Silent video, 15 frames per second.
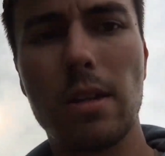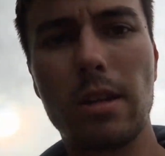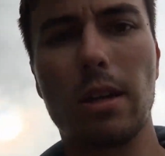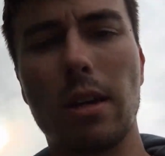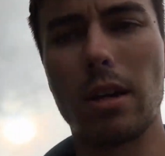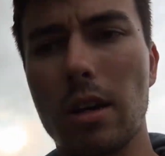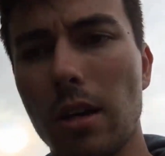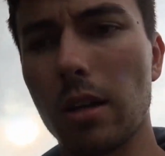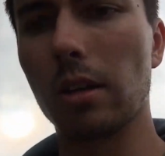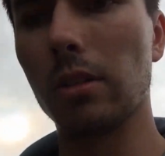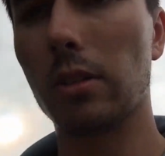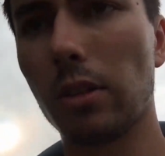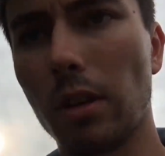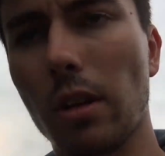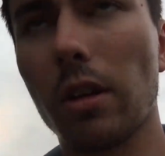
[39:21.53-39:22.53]
and
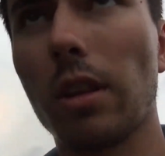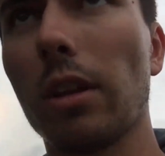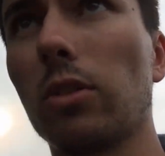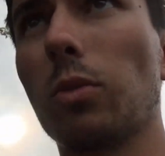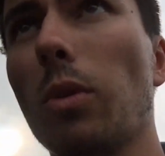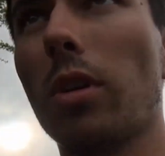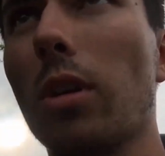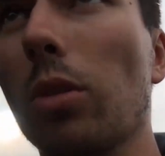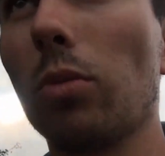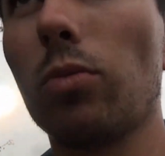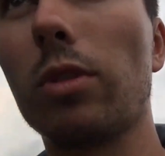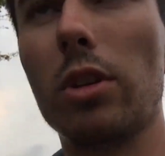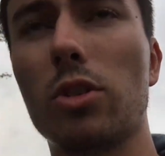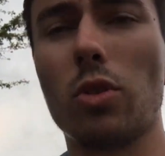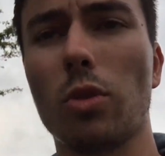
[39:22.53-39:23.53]
that's where I'll
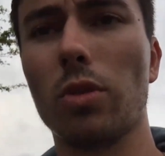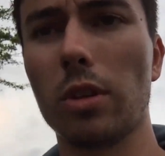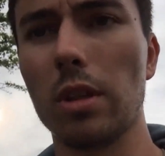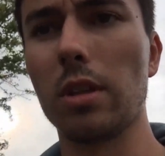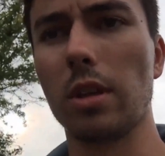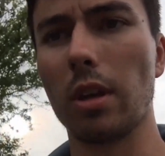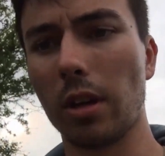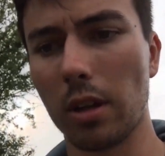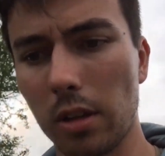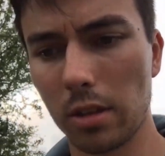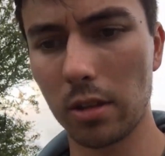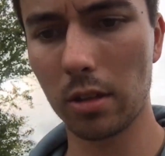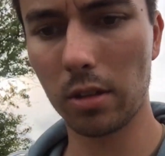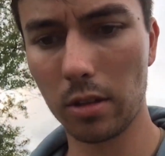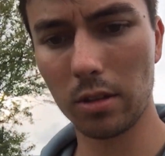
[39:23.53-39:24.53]
rejoin the
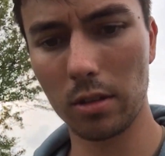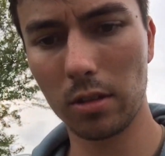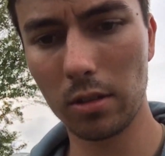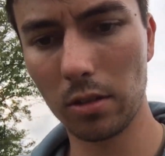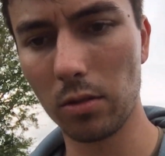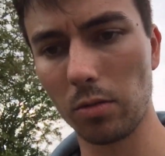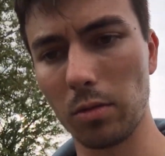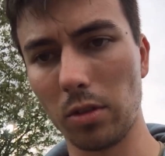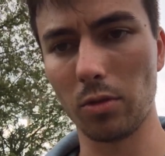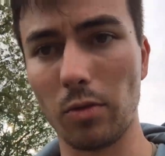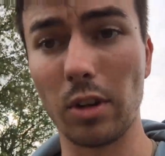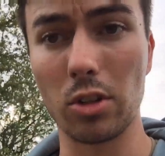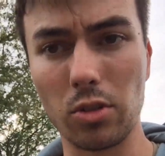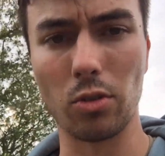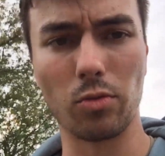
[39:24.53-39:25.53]

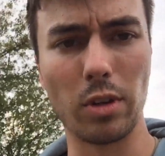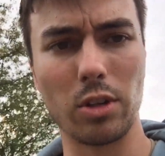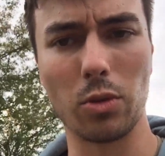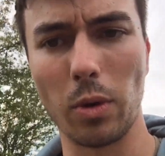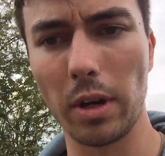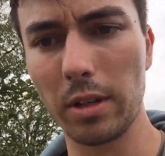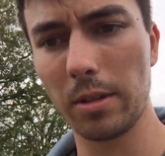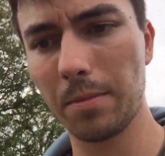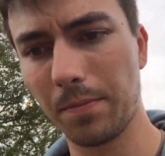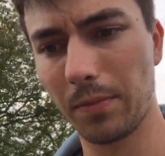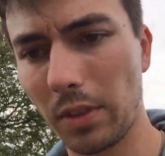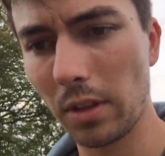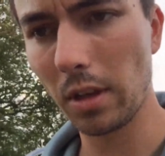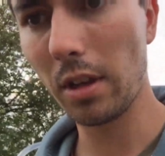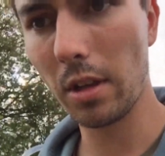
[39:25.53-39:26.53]
original ridgeway,
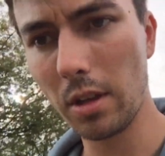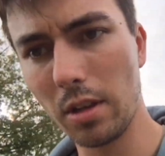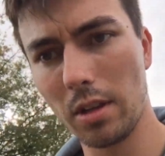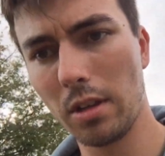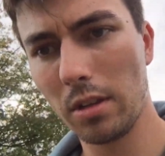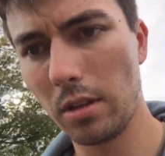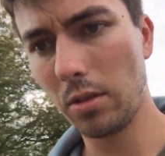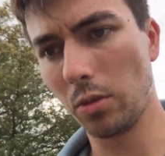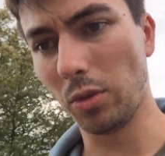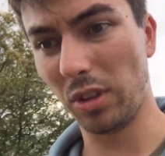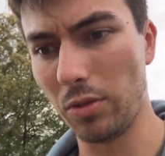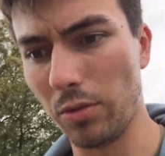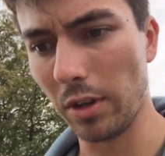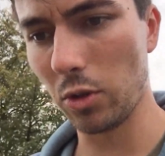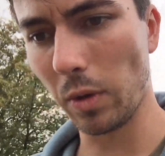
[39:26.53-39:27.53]
or
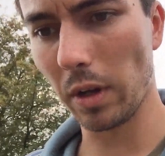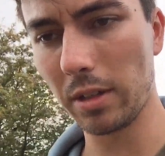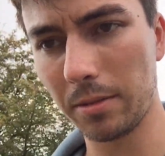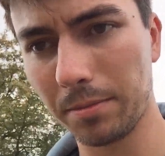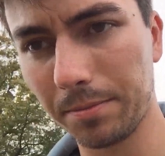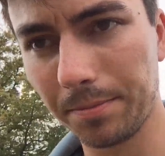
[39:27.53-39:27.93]
the ridgeway.